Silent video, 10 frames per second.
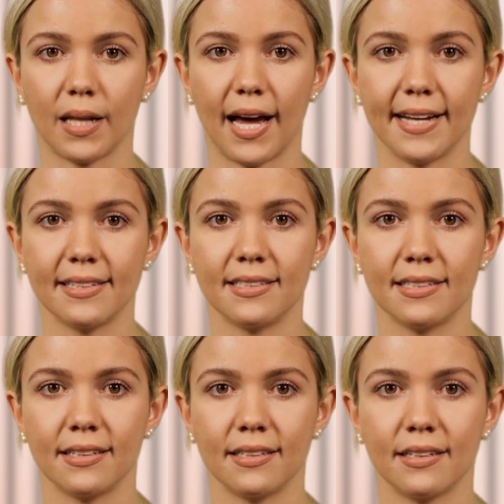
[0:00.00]
blind,
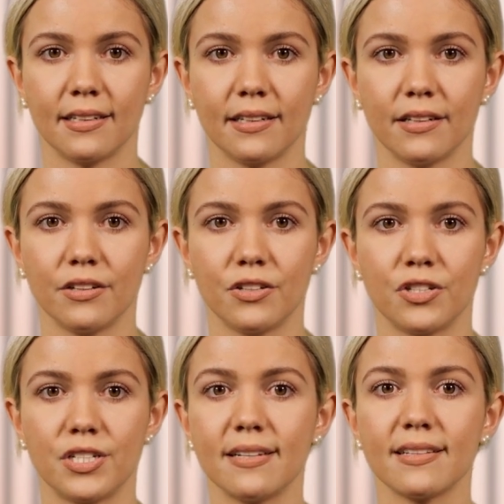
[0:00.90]

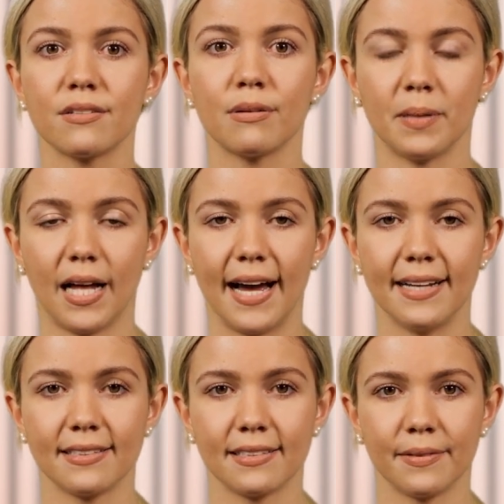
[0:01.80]
Jesus
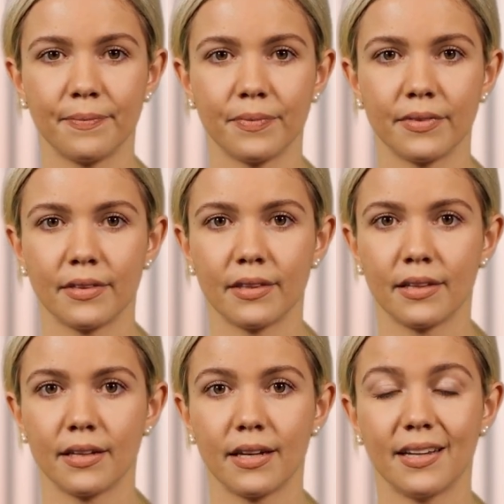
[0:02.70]
replies,
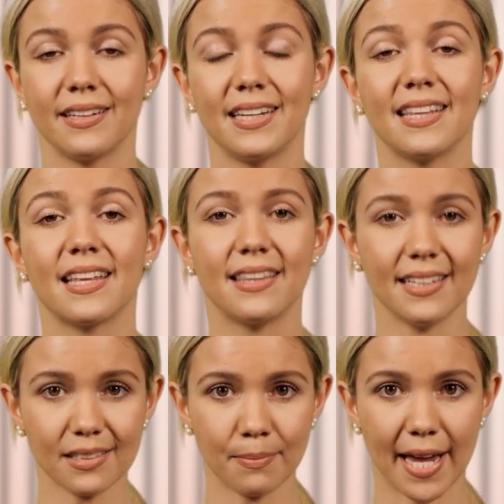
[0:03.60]
"Neither
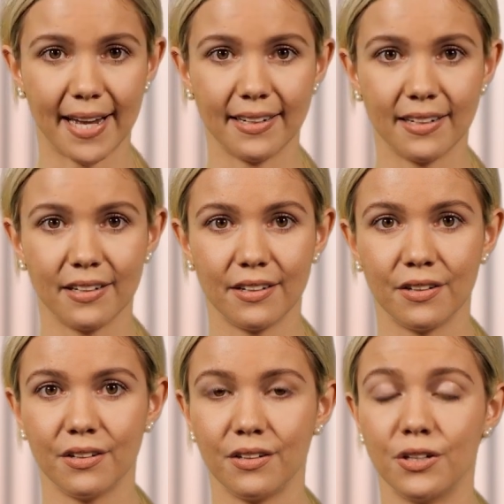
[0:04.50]
this man
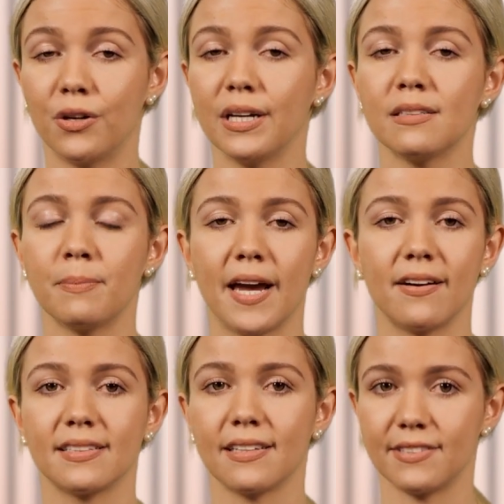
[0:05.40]
nor his
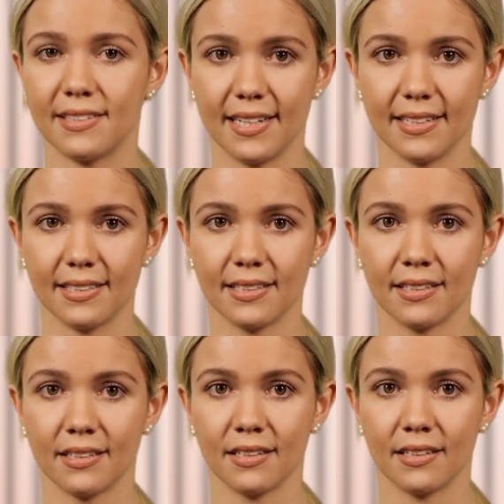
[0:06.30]
parents have sinned.
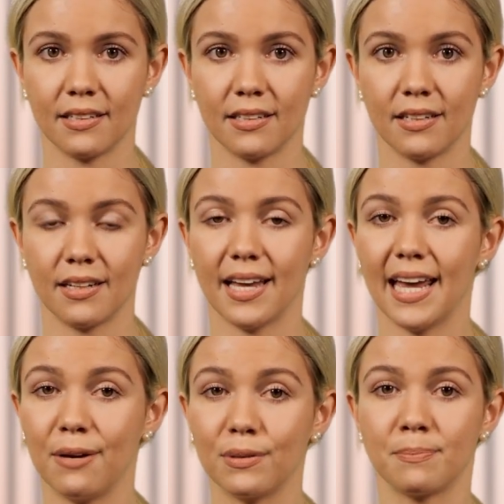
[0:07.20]

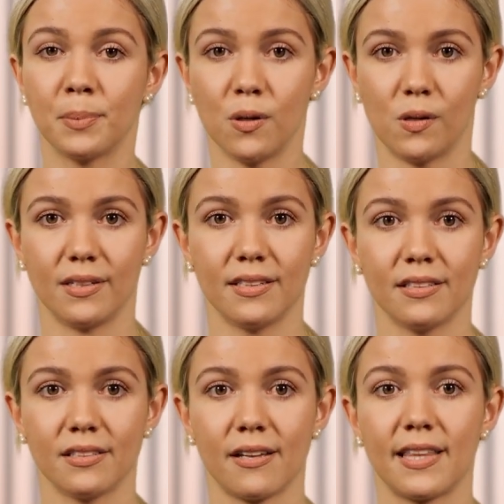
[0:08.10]
he was born
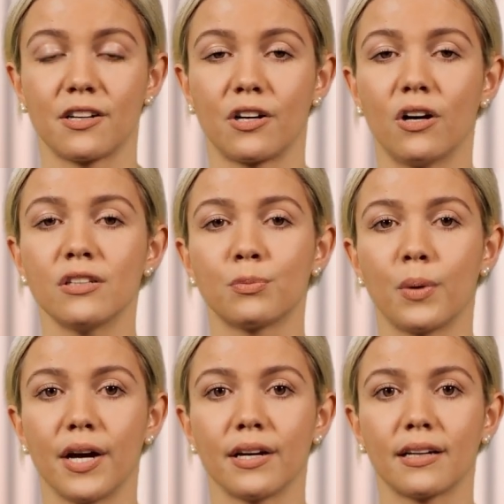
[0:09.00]
so that God's
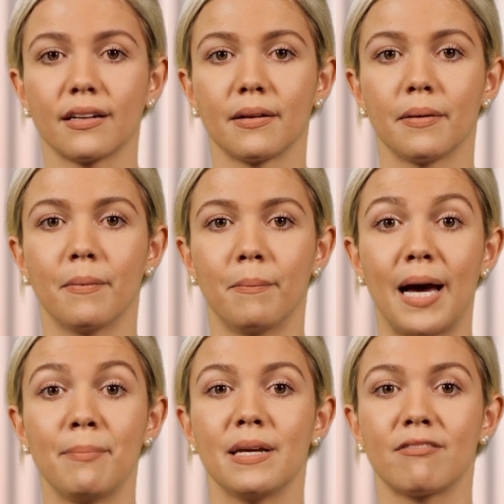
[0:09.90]
work
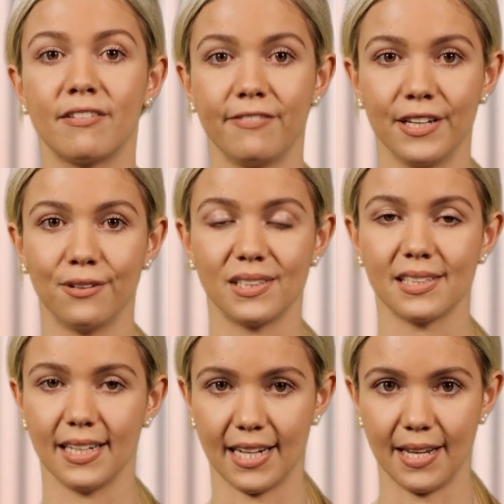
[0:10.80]
might be revealed
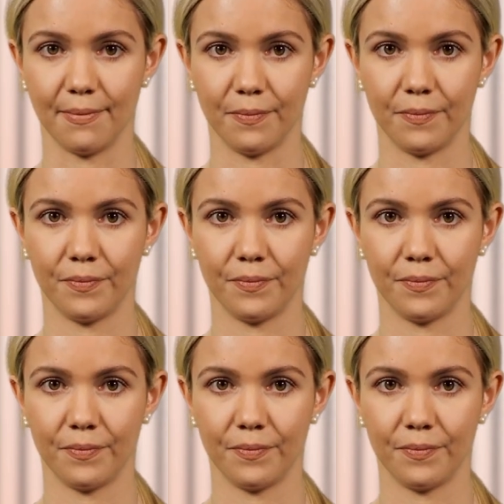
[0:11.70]
in him.